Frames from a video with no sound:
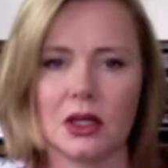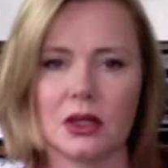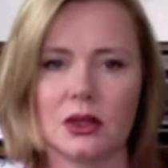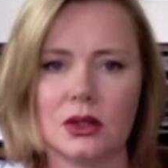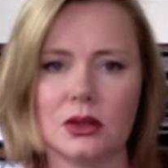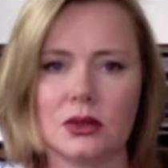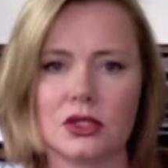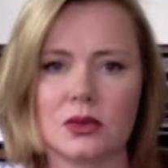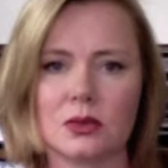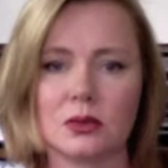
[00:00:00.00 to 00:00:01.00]

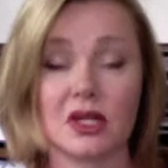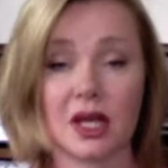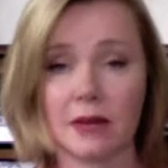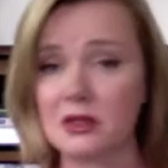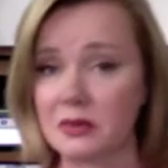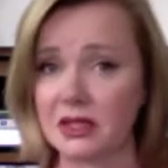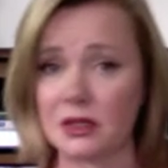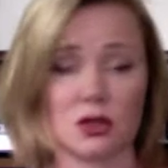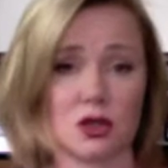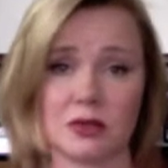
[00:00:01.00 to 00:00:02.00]
News would come to me
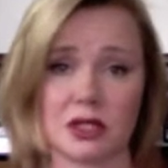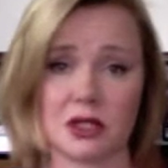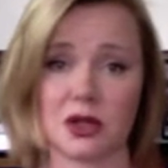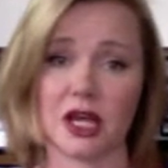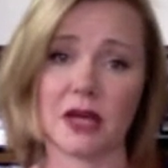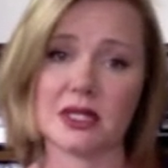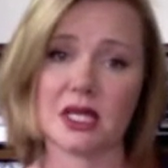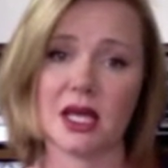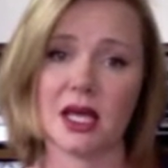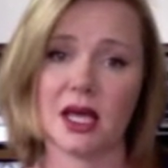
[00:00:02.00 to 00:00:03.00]
in dribs and drabs,
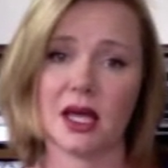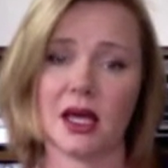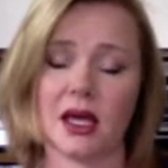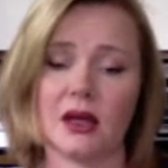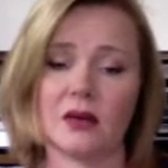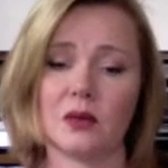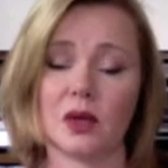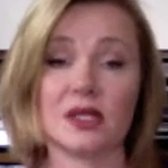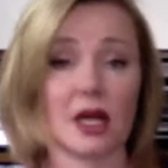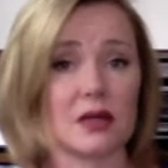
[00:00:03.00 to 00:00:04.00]
and one
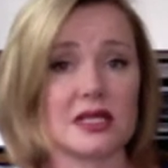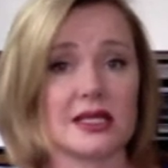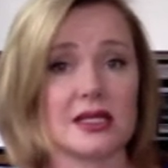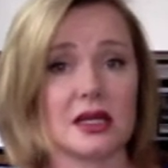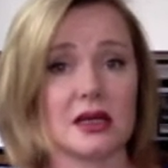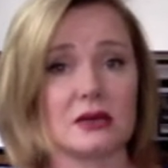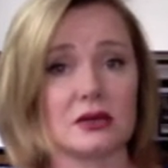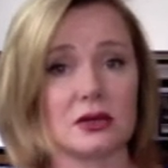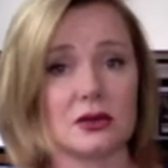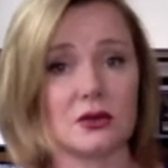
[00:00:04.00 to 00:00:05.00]
day I was listening
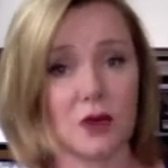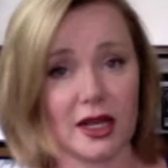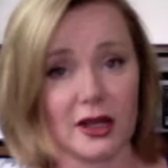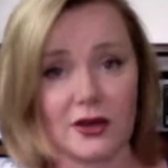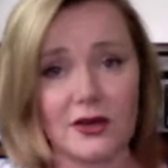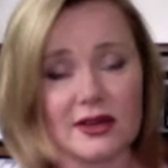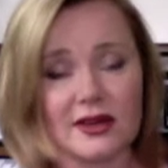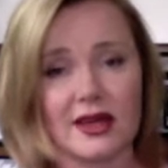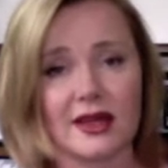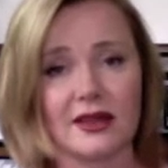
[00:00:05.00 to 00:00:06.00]
to the radio
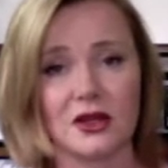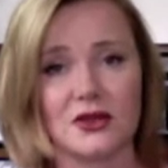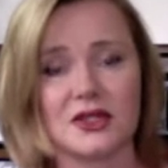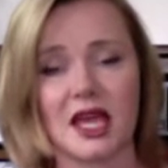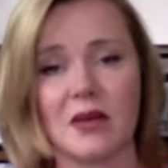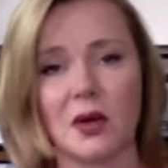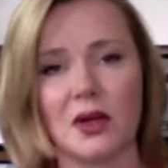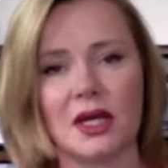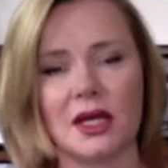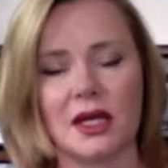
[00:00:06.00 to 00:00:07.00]
and the news came on.